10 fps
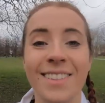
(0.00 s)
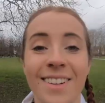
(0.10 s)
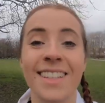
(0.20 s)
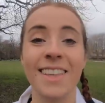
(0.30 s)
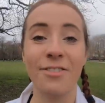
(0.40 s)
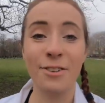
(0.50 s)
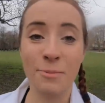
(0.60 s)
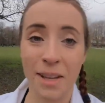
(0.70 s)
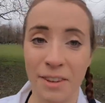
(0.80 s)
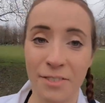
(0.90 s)
so I did the
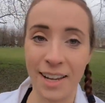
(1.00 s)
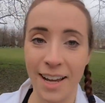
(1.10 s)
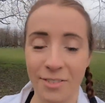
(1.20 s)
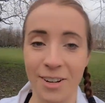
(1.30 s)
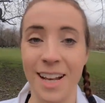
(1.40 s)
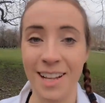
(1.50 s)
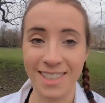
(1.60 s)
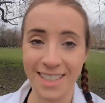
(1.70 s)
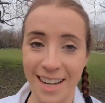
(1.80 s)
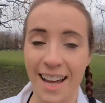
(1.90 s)
full month of Veganuary
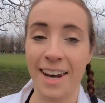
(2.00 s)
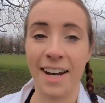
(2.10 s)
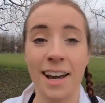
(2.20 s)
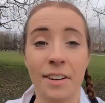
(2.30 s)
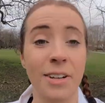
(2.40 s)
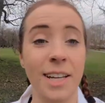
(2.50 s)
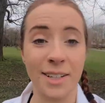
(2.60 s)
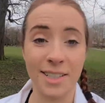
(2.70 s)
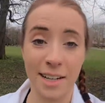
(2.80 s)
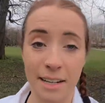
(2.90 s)
last year and I had a really
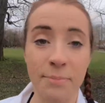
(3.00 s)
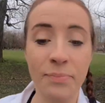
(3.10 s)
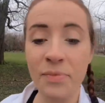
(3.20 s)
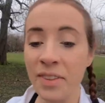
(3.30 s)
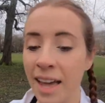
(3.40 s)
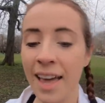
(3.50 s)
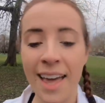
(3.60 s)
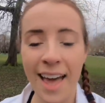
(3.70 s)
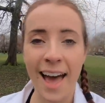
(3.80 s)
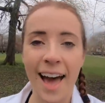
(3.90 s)
good time.
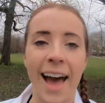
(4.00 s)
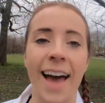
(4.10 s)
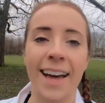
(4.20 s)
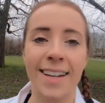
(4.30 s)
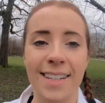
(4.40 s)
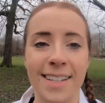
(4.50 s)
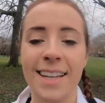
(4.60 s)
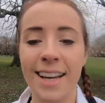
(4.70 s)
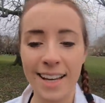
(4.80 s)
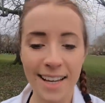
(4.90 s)

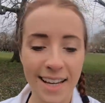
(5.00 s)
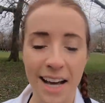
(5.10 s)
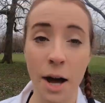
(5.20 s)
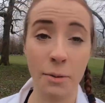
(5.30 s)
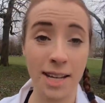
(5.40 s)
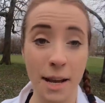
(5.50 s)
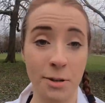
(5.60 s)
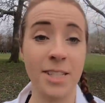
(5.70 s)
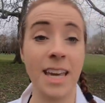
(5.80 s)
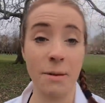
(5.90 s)
And I was
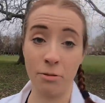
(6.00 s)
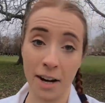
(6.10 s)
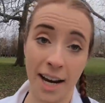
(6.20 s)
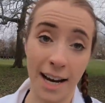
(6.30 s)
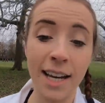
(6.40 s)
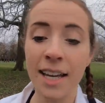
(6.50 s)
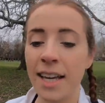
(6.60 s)
able to keep running.